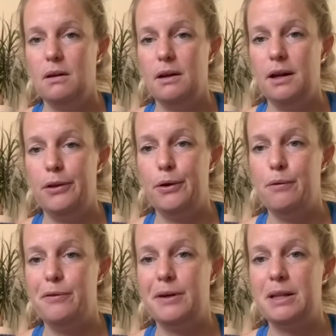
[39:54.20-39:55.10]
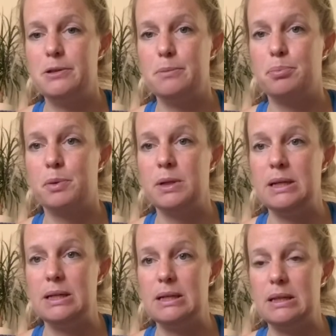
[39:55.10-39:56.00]
And don't forget to
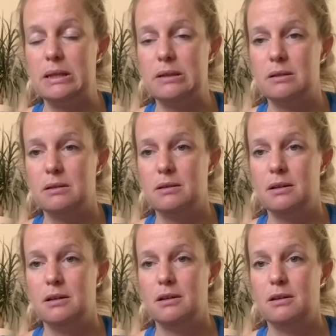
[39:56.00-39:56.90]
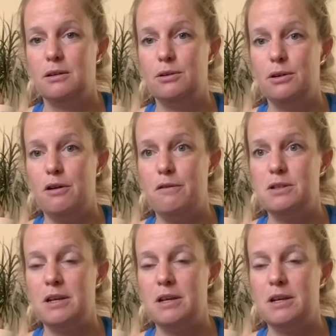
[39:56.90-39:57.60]
breathe. So every